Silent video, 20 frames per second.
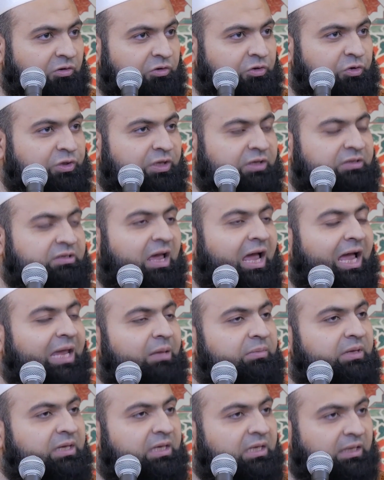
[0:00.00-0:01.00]
to the
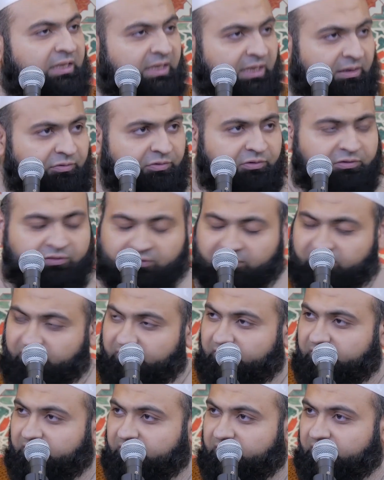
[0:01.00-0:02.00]
time he
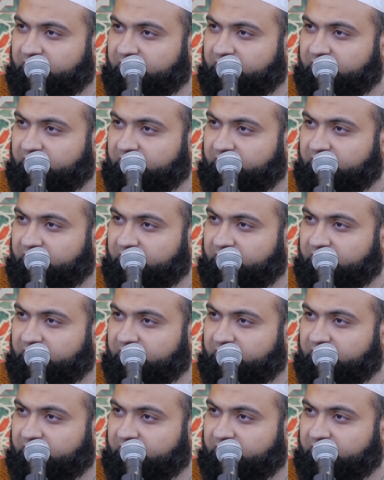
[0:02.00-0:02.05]
leaves